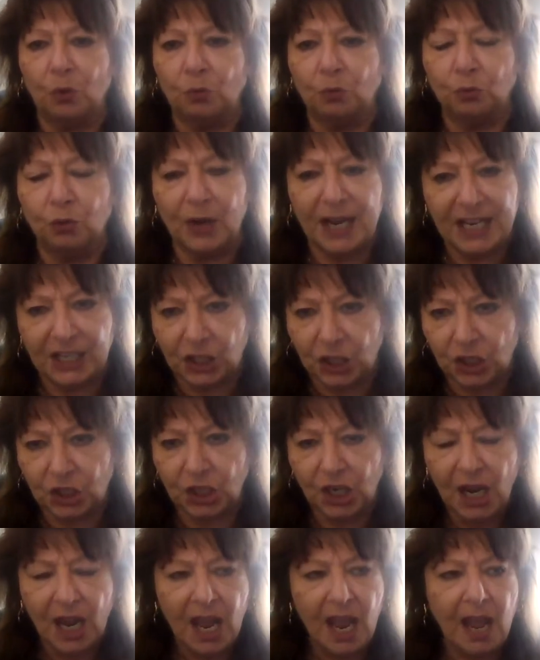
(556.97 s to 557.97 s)

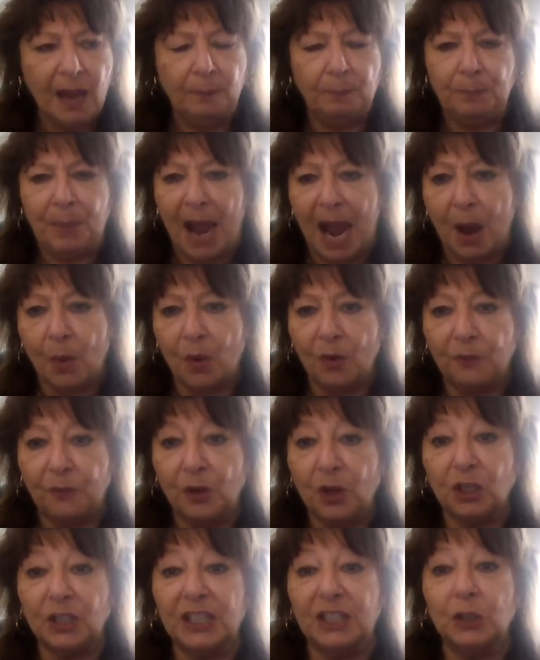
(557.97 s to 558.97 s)
rich and
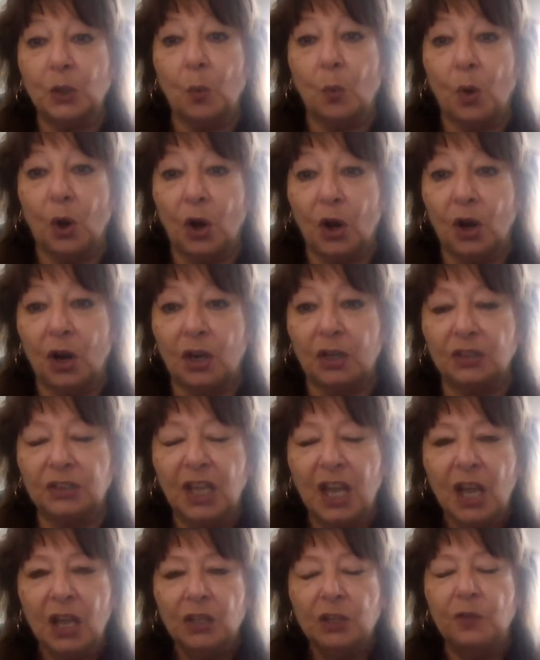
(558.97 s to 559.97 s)
powerful in the world.
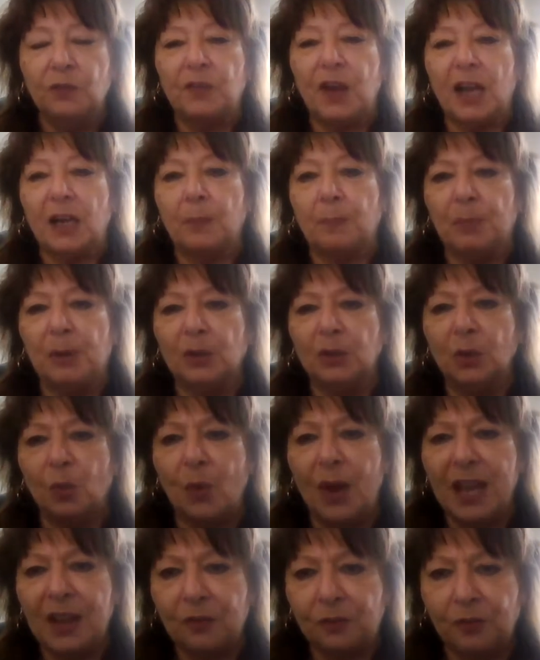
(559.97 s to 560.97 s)
You've got to pull
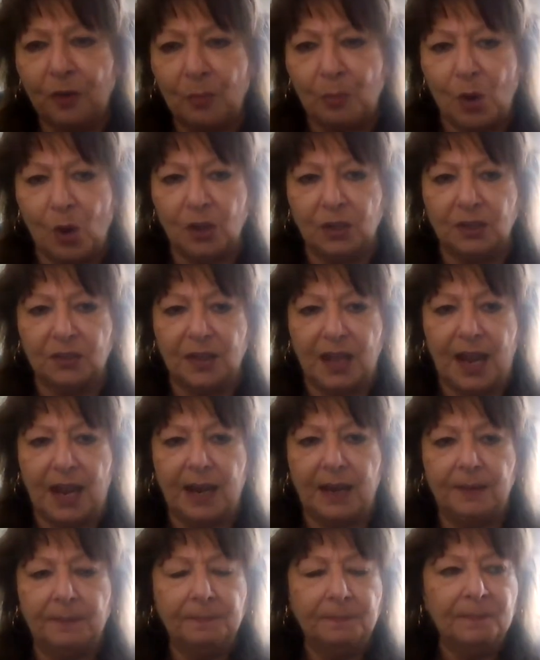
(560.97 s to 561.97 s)
away from all of
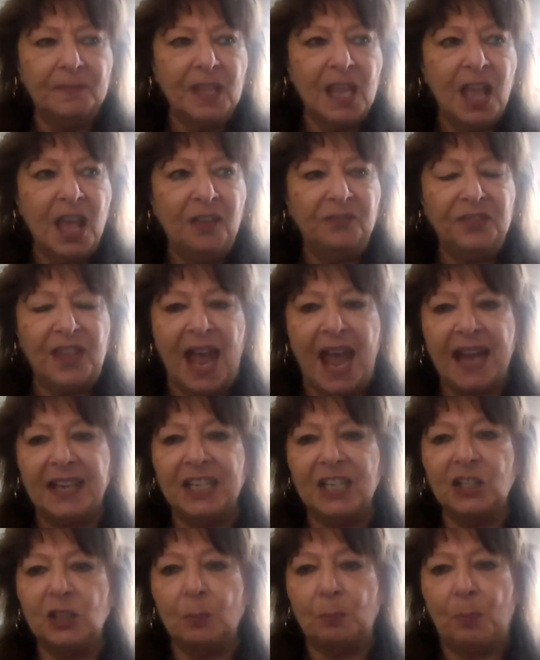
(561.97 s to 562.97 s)
that. That
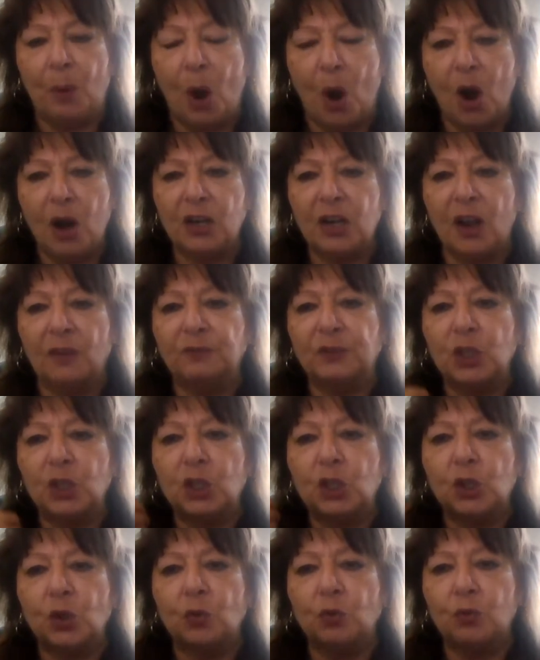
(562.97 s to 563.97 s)
is a part of the
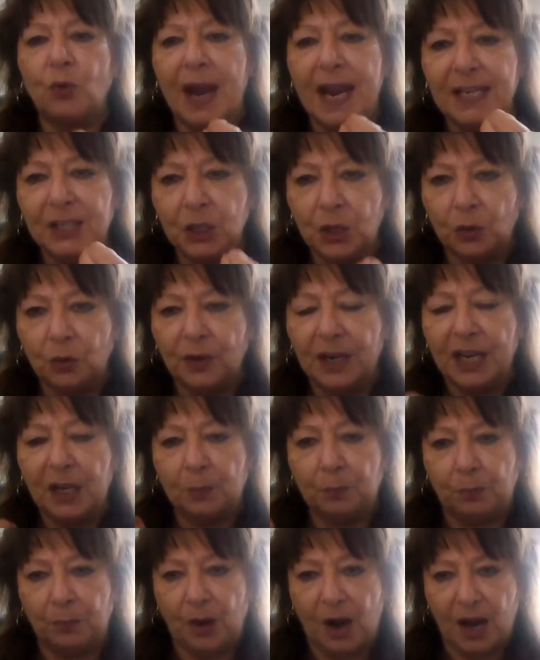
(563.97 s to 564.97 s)
surrendering
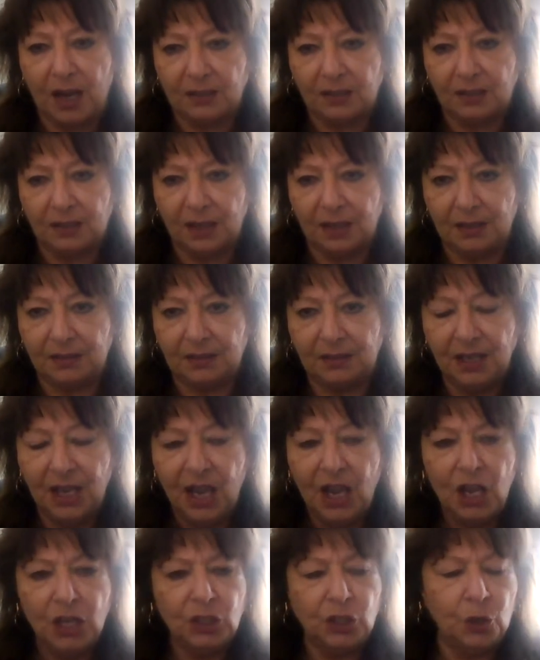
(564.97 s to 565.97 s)
process.
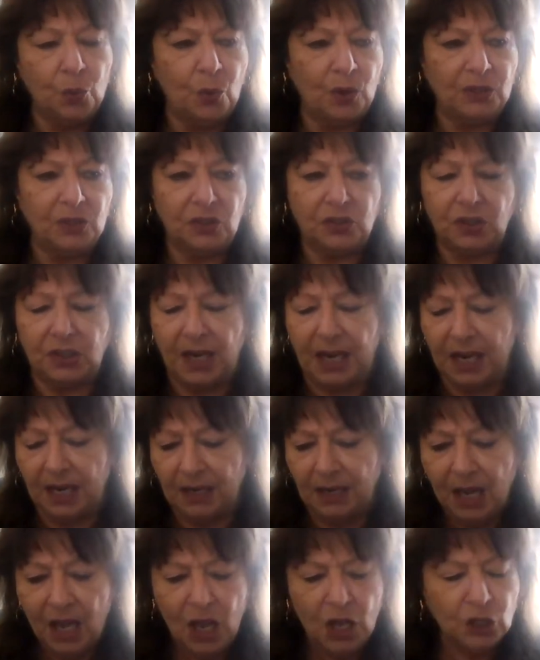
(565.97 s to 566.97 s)
Do you
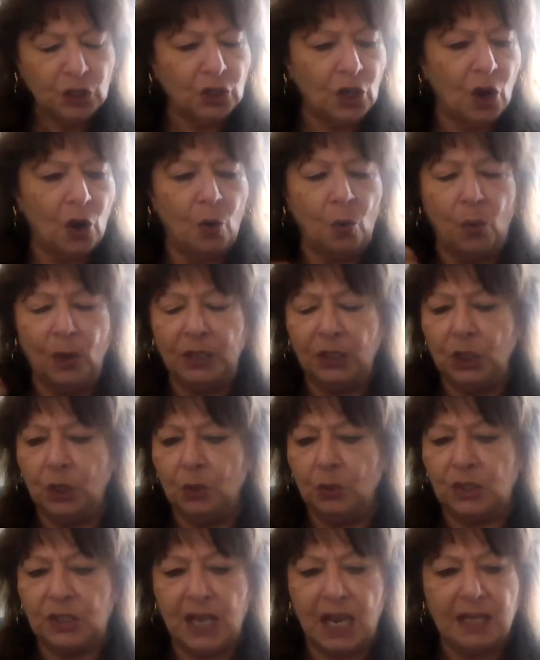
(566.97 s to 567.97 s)
understand? So when you
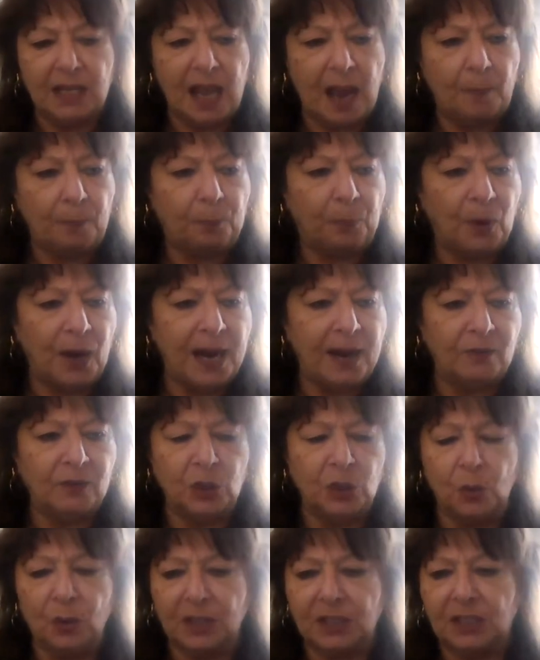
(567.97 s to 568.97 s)
say that prayer and
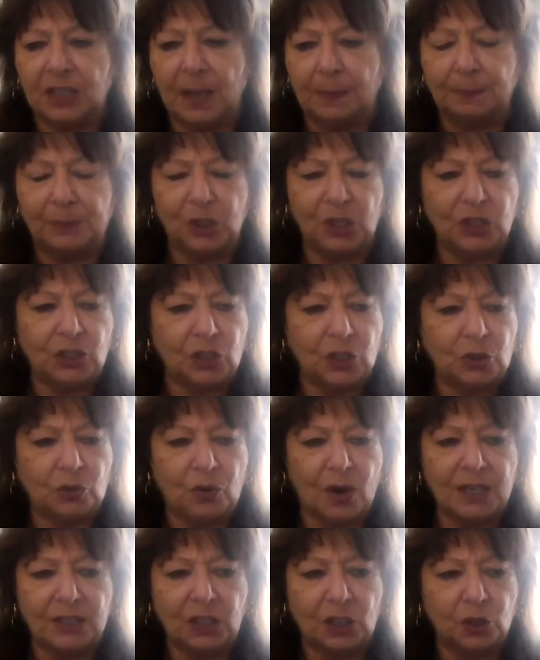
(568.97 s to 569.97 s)
you accept Jesus
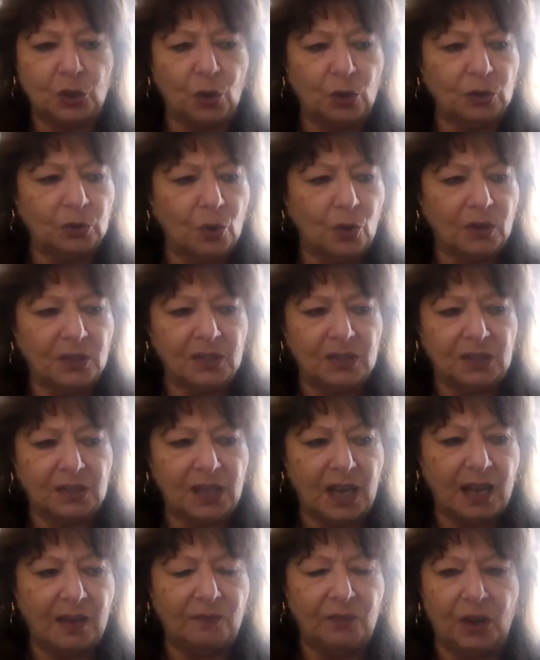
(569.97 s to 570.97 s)
Christ as your Lord and
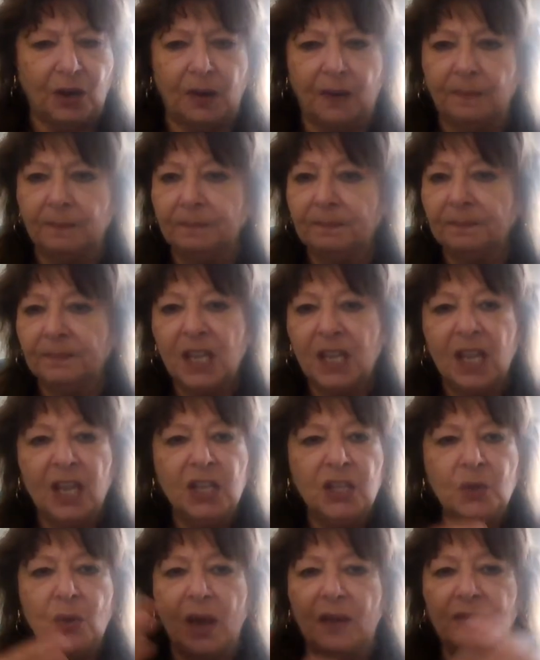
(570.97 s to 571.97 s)
Savior,
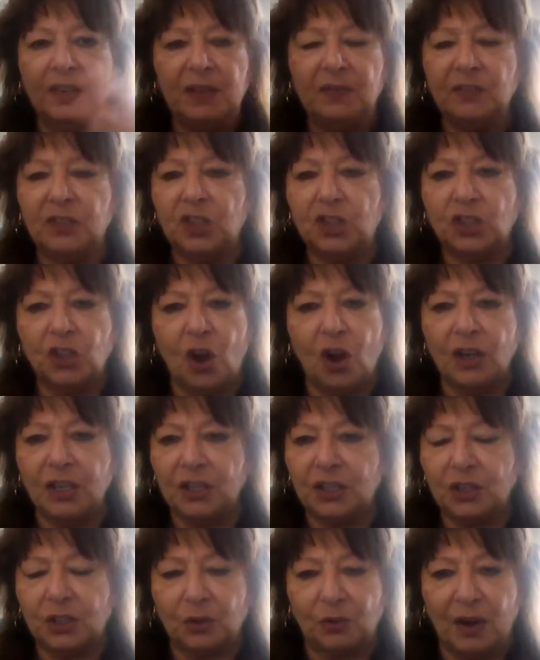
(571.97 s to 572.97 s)
you haven't even
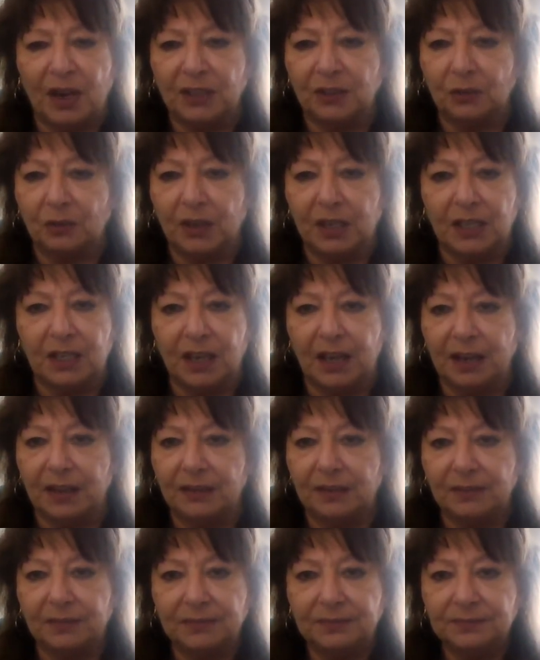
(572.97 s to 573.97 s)
started surrendering yet.